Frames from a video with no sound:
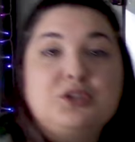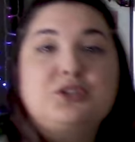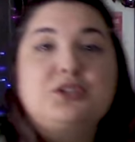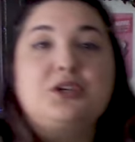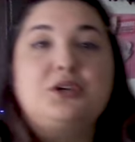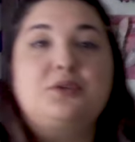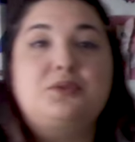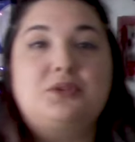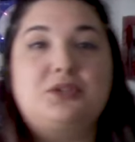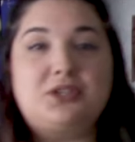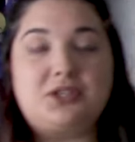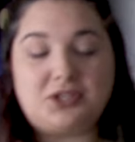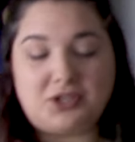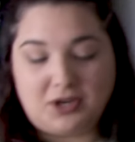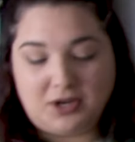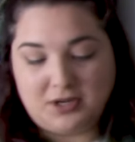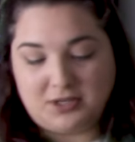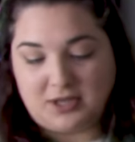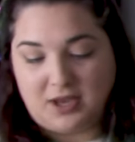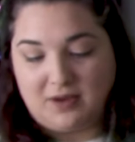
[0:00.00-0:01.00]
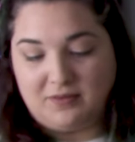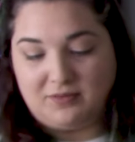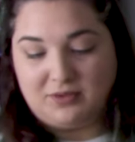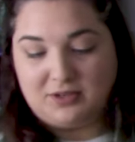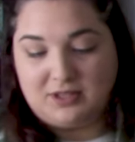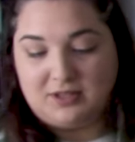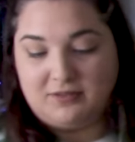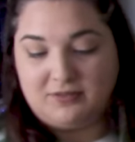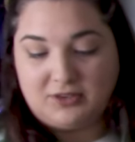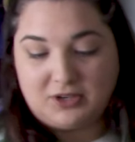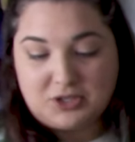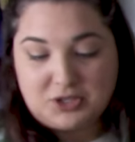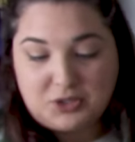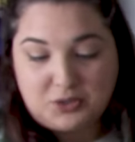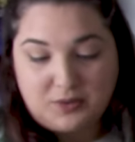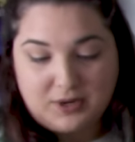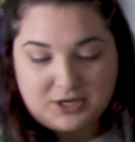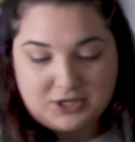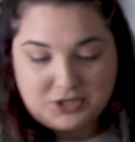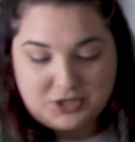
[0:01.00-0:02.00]
So to start us off with the first
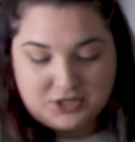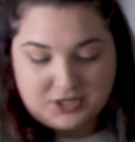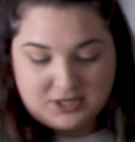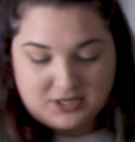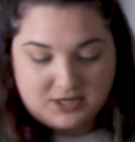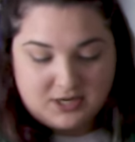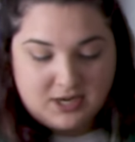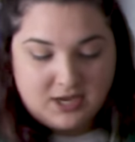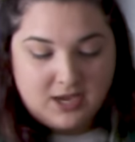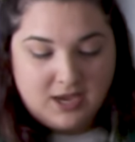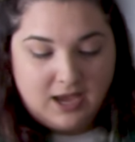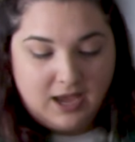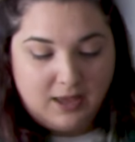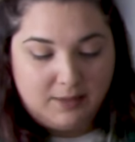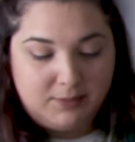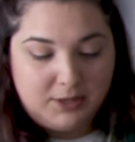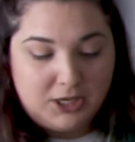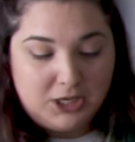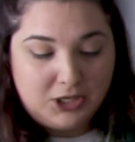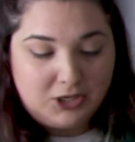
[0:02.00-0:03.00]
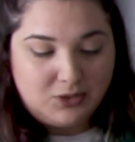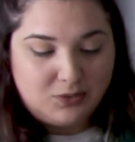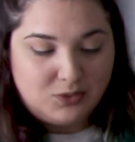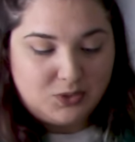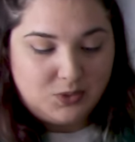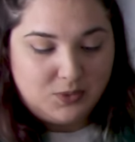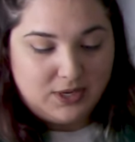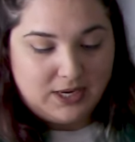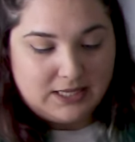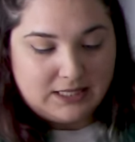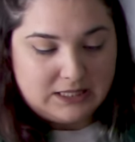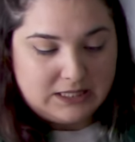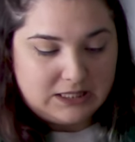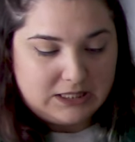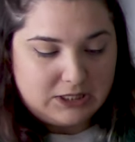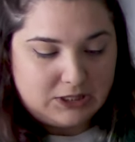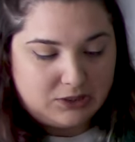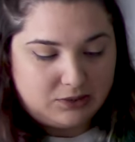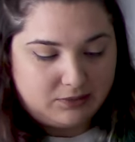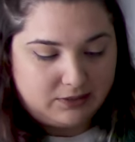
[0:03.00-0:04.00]
question, I'm gonna go to
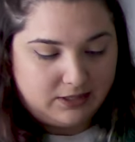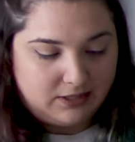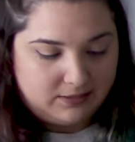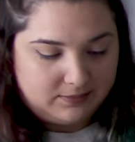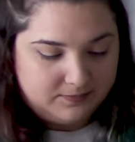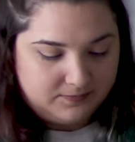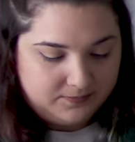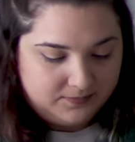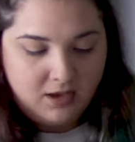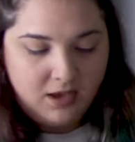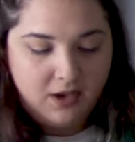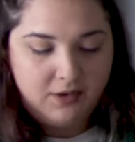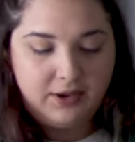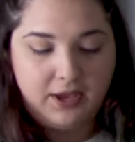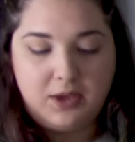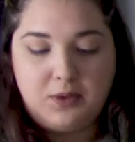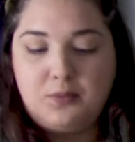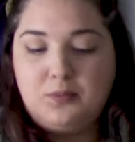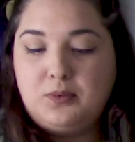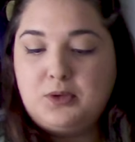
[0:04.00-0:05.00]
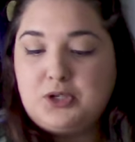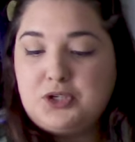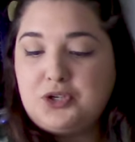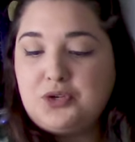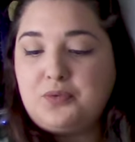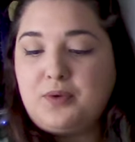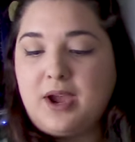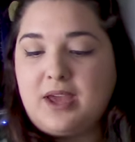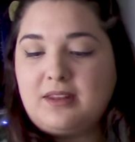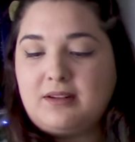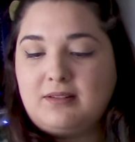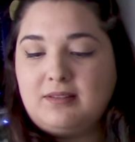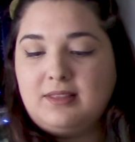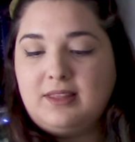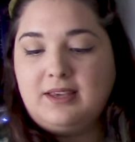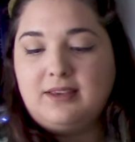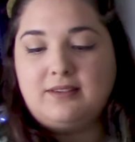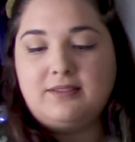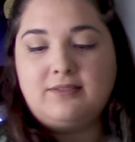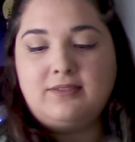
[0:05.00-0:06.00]
Instagram. Okay, would you rather
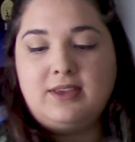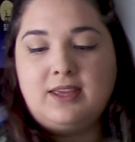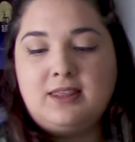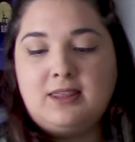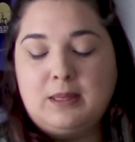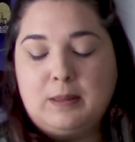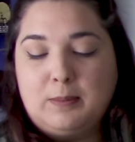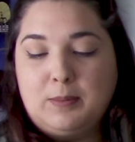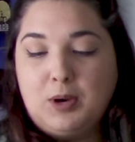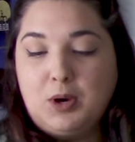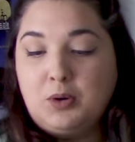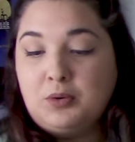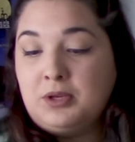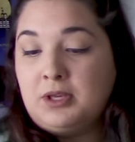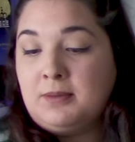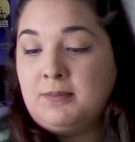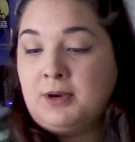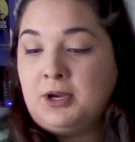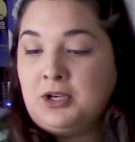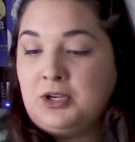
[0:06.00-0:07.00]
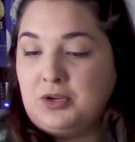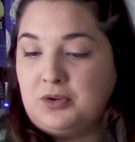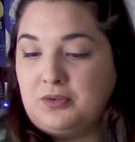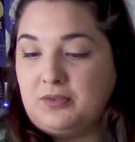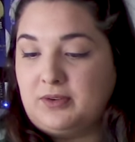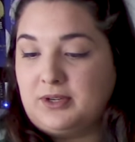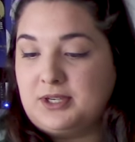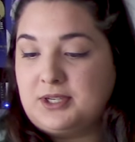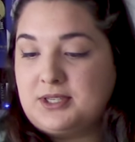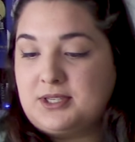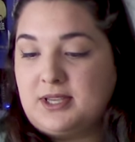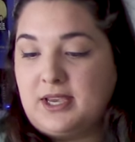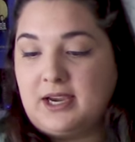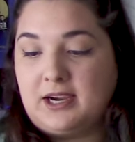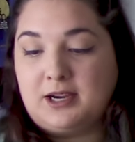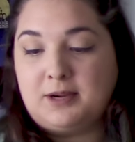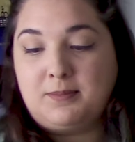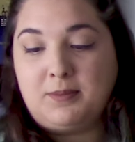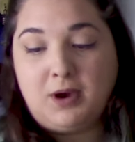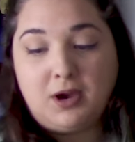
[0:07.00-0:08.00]
live in the Pokemon universe,
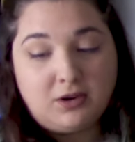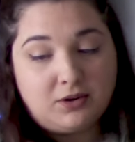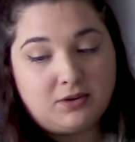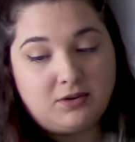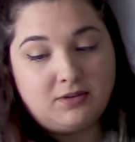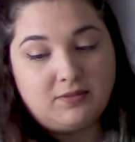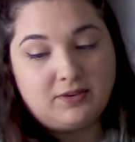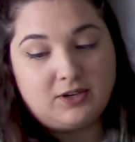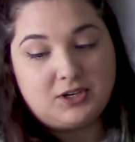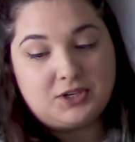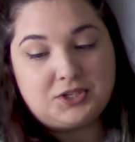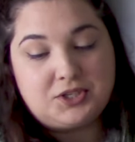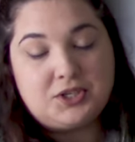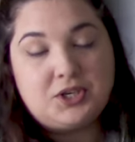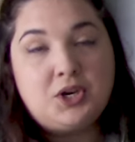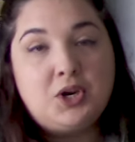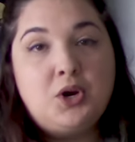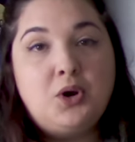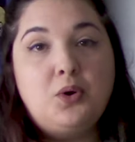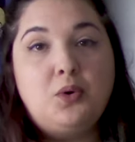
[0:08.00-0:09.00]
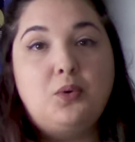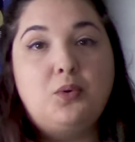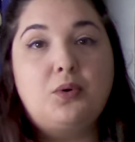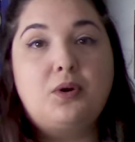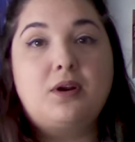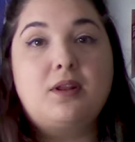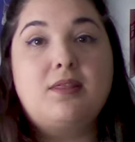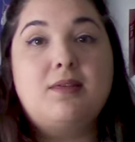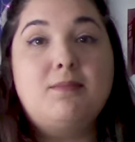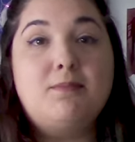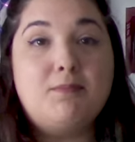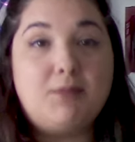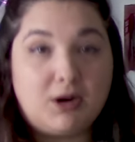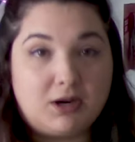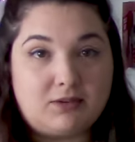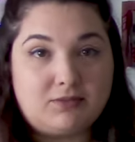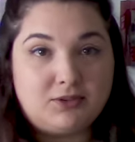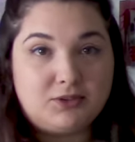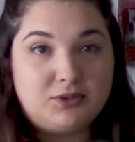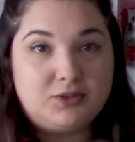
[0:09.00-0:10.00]
Harry Potter universe, or the
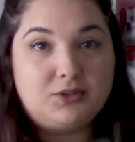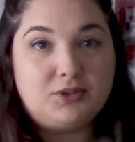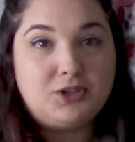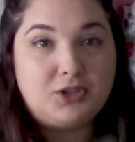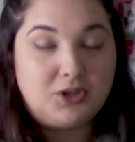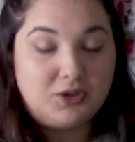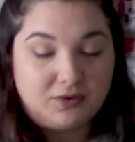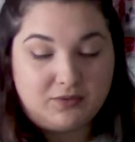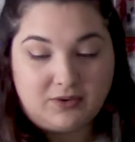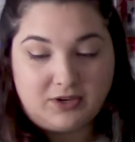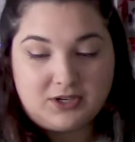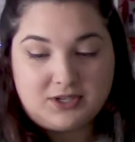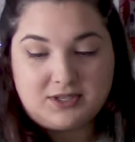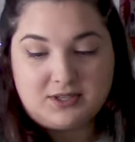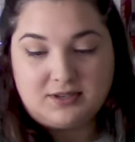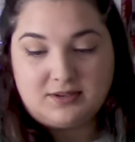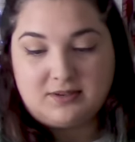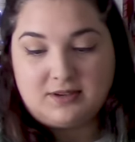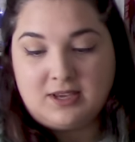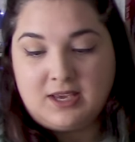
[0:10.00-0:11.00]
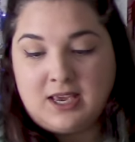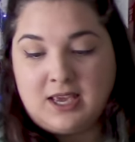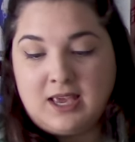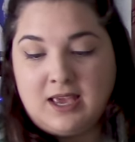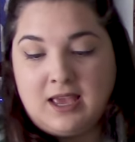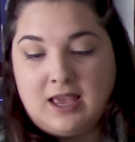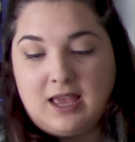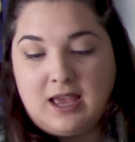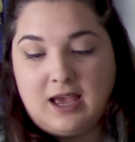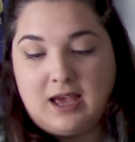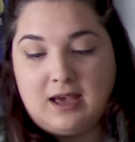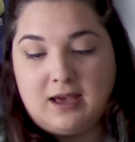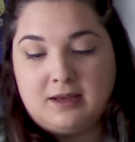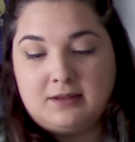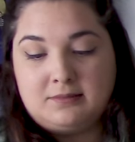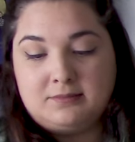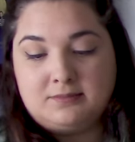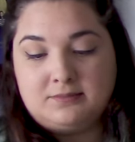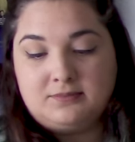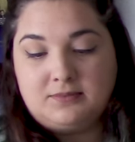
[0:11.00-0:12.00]
Marvel universe?
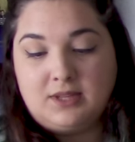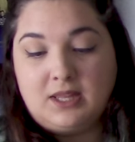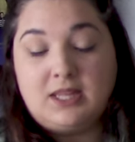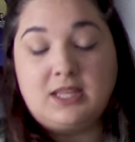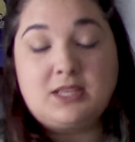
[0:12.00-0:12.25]
Um, and